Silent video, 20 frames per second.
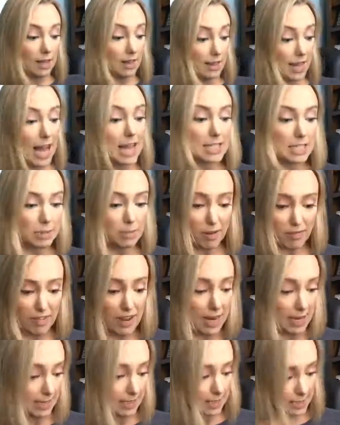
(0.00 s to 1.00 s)
That's my
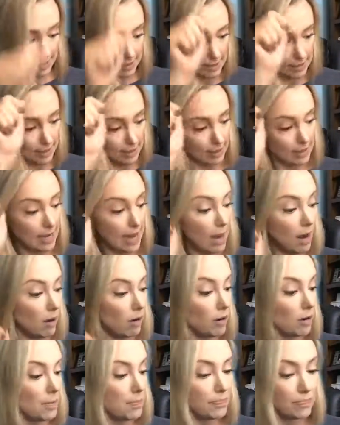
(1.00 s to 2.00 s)
face. Now,
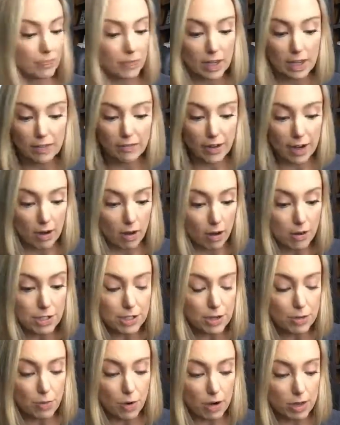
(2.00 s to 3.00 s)
if I
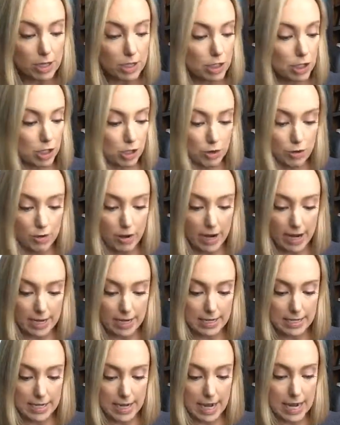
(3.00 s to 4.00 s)
also wanted to, I
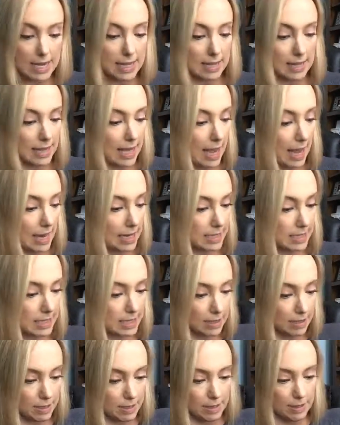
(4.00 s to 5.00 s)
could take that
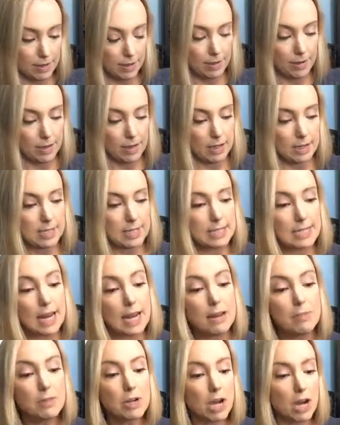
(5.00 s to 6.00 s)

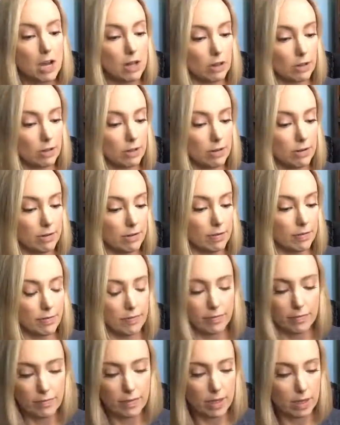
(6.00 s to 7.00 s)
same color
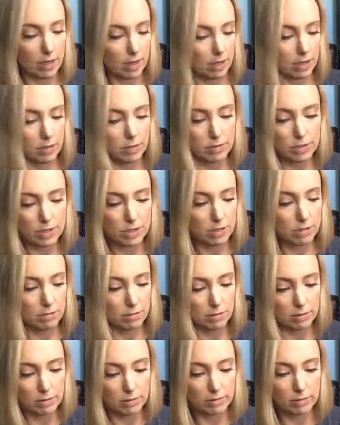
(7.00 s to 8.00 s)
that I used,
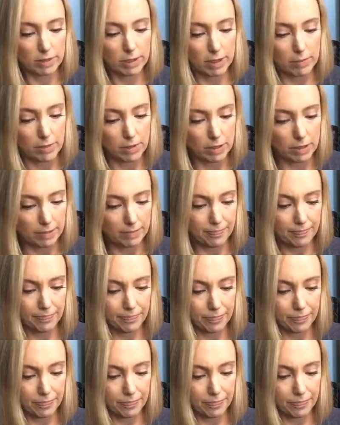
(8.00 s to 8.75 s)
where did I put it?